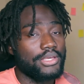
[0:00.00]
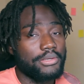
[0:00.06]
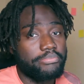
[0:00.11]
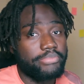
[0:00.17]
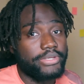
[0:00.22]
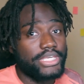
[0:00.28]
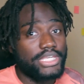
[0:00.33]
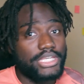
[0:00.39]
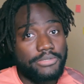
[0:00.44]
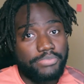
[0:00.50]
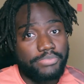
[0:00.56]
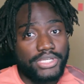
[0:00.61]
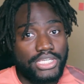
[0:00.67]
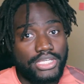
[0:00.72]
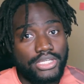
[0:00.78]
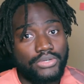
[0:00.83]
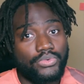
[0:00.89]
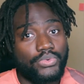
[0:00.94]

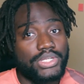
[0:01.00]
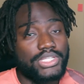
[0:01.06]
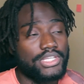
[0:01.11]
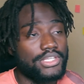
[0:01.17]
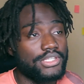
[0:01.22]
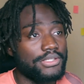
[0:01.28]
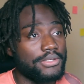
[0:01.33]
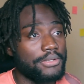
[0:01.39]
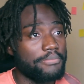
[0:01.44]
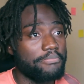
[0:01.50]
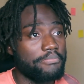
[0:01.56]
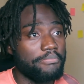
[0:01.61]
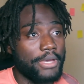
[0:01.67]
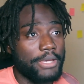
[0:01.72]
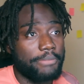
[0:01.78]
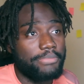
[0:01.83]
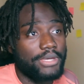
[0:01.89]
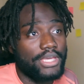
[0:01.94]
BEBE, which is
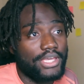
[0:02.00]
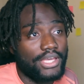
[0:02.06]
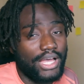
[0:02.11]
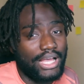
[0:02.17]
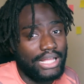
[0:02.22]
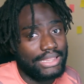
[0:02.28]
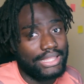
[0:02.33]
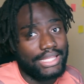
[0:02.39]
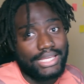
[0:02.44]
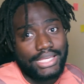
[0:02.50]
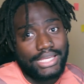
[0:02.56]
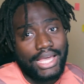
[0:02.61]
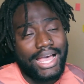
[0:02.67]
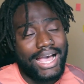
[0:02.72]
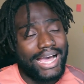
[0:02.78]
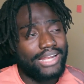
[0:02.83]
BEBE, I think.